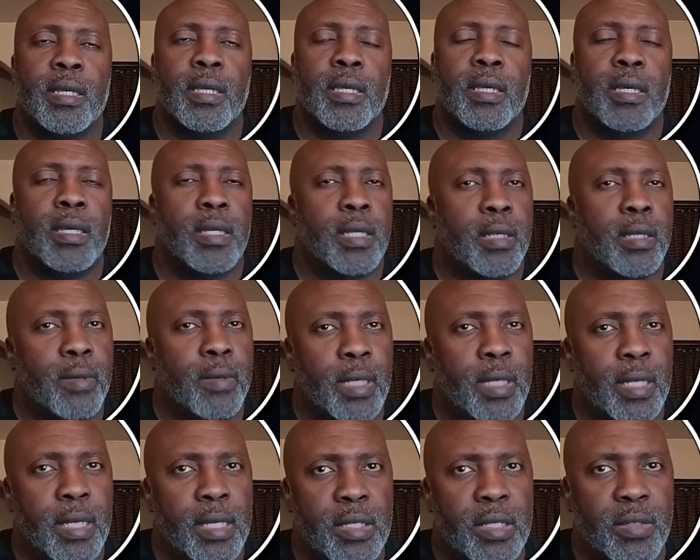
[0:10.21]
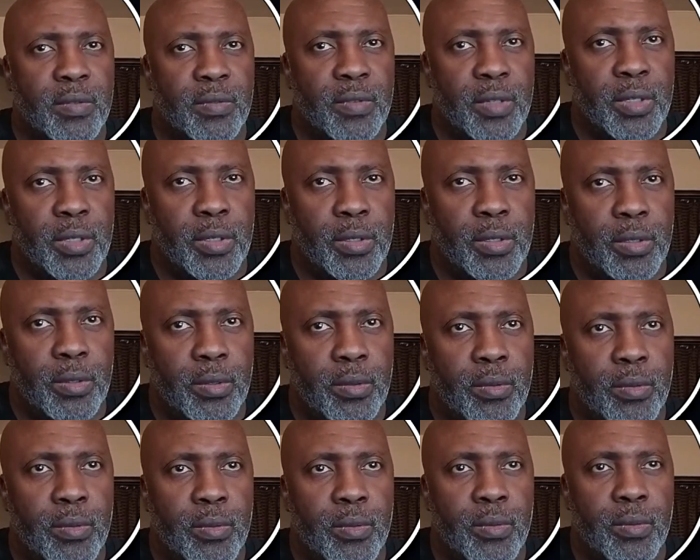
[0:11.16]
In our last
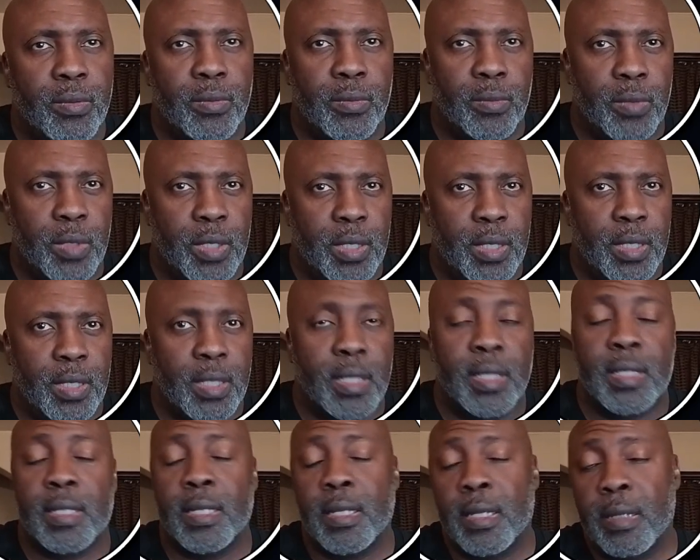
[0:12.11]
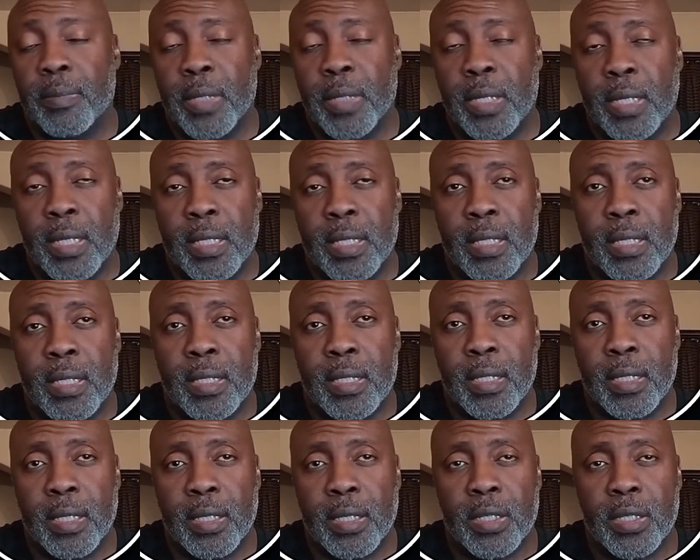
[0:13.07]
video, we set up an SS
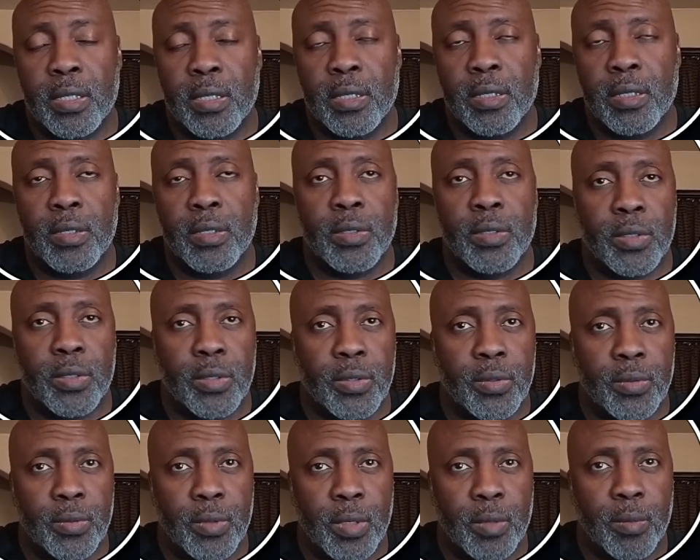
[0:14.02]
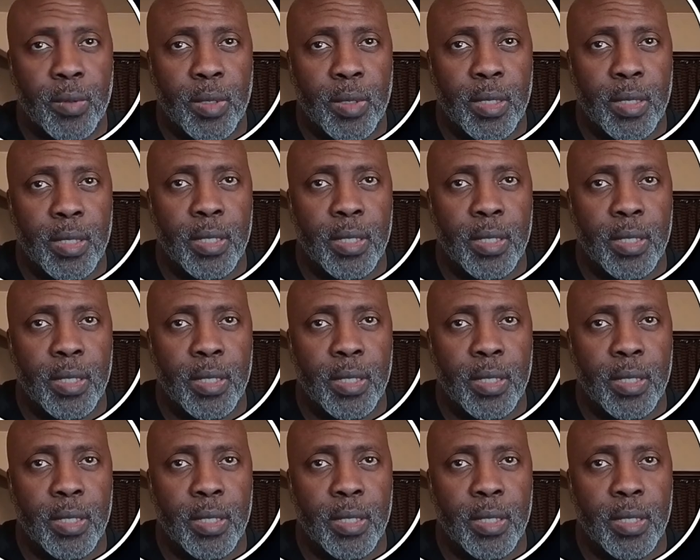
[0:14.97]
session to our